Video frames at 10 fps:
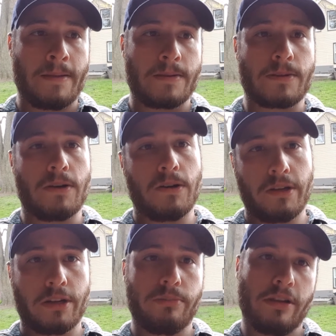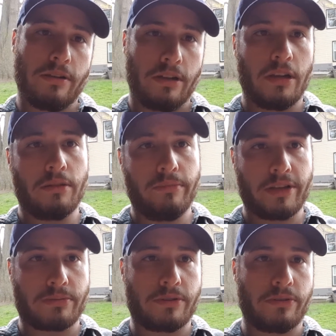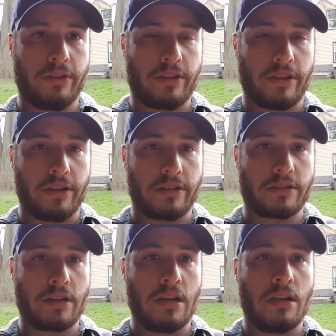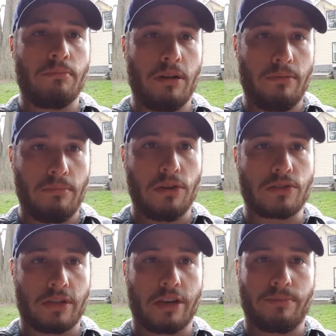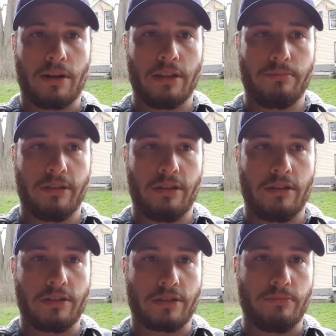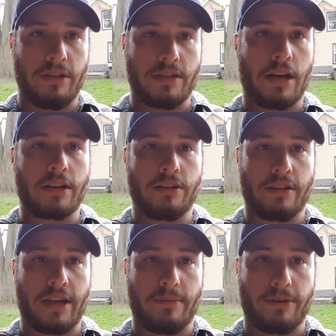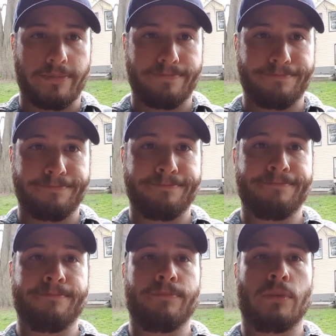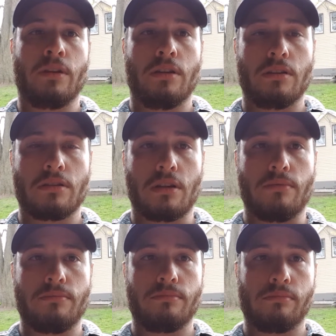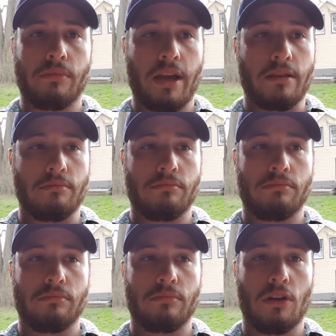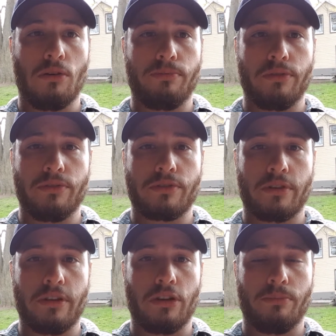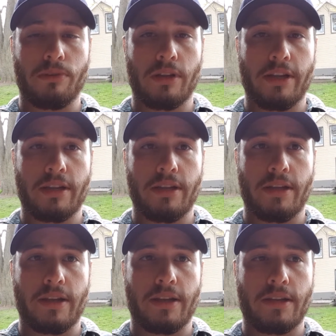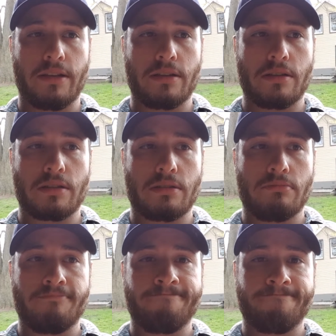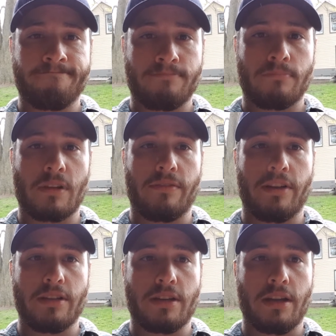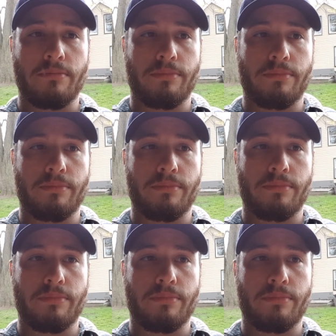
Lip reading: So it'll be a mix between things, but mostly it'll probably be just me talking to the camera. So, yeah. Hope you enjoy it, hope you like it, and have a nice day. Be safe.